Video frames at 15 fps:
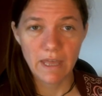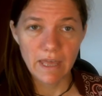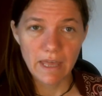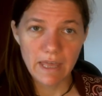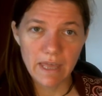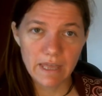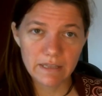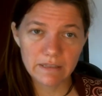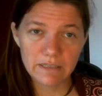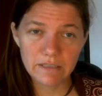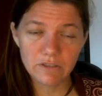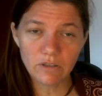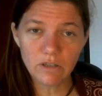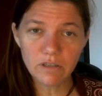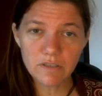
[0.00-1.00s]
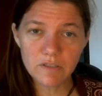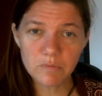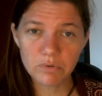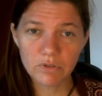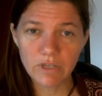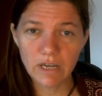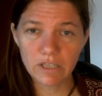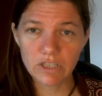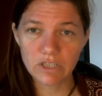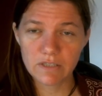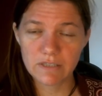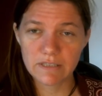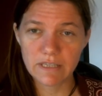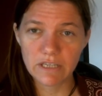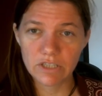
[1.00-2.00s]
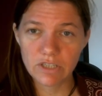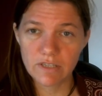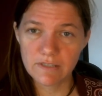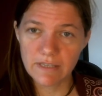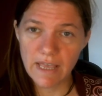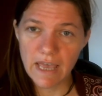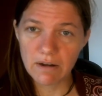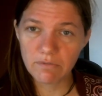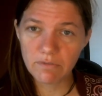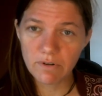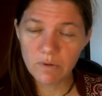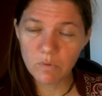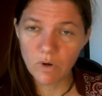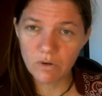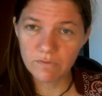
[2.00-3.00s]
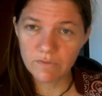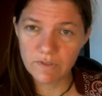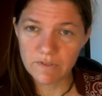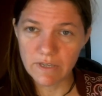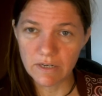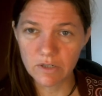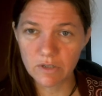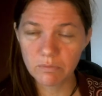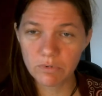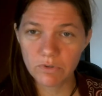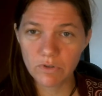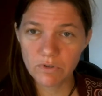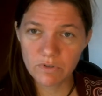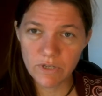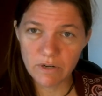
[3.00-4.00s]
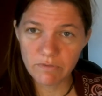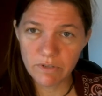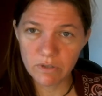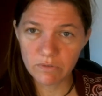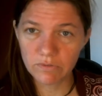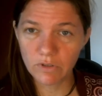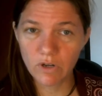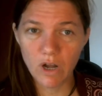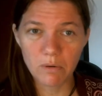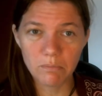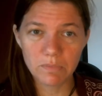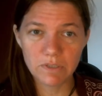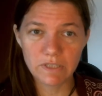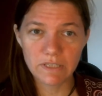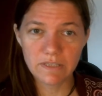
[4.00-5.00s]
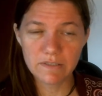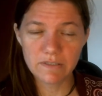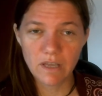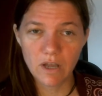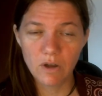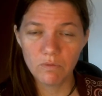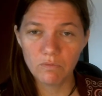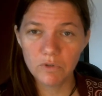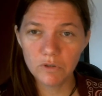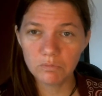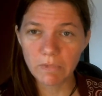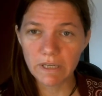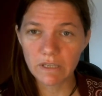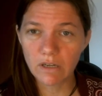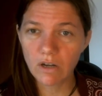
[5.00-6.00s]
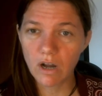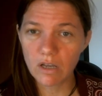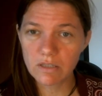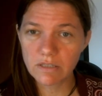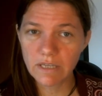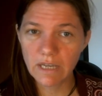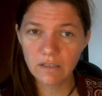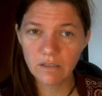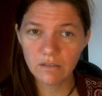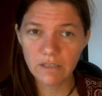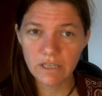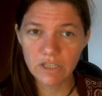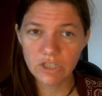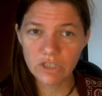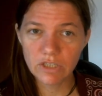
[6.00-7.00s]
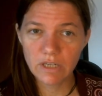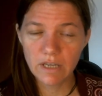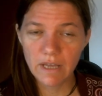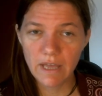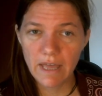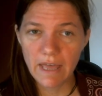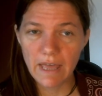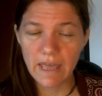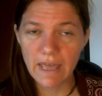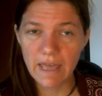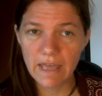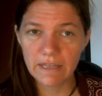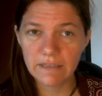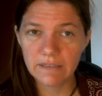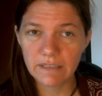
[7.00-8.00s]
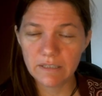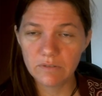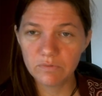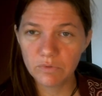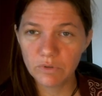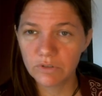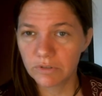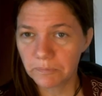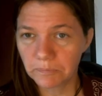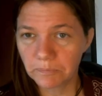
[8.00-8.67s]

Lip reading: And in all these production stages, every of these entrepreneurs, every of the companies would make a cost calculation, and it would